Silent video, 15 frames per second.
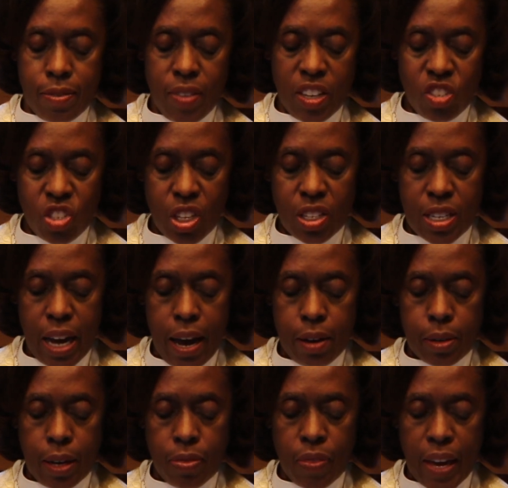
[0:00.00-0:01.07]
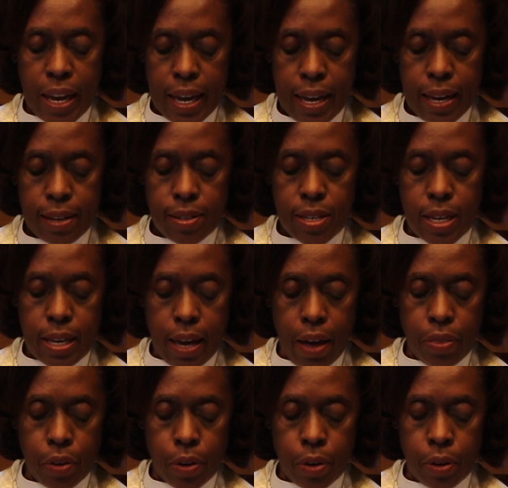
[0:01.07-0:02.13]
They sit down and they eat
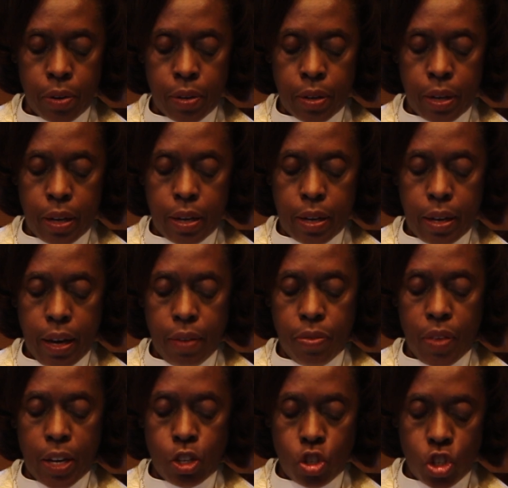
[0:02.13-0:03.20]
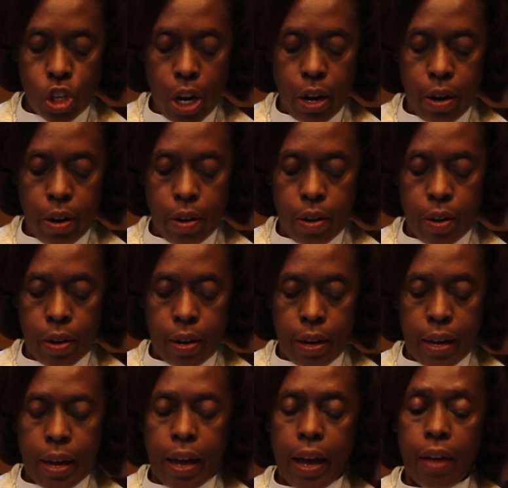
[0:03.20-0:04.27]
together and they share
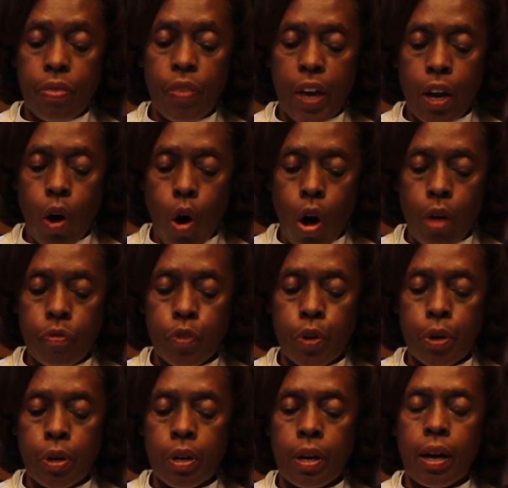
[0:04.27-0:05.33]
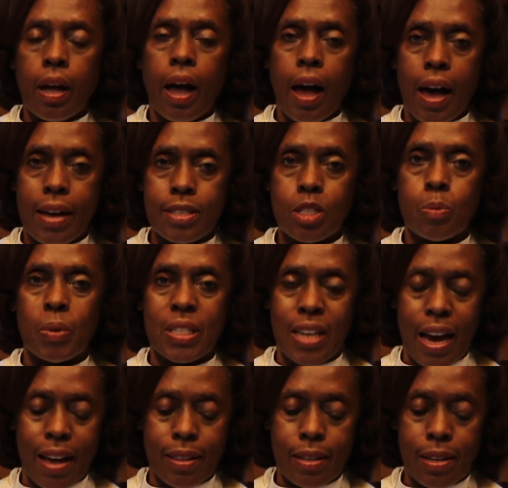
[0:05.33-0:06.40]
and they offer
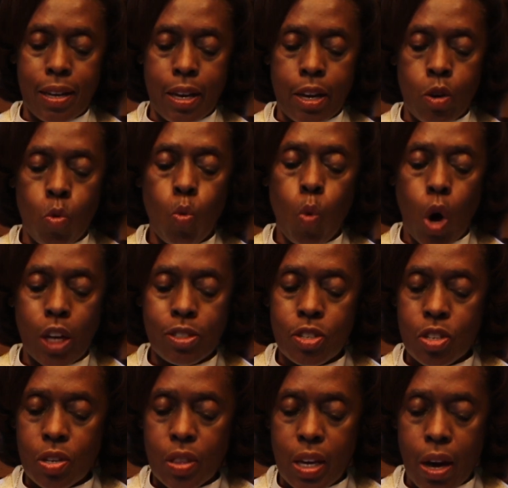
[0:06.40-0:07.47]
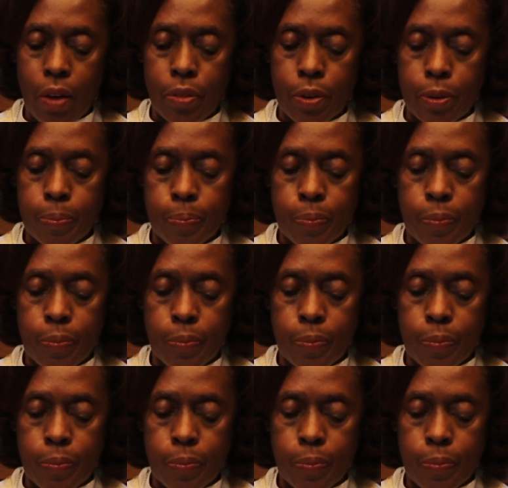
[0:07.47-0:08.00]
hospitality one to the other.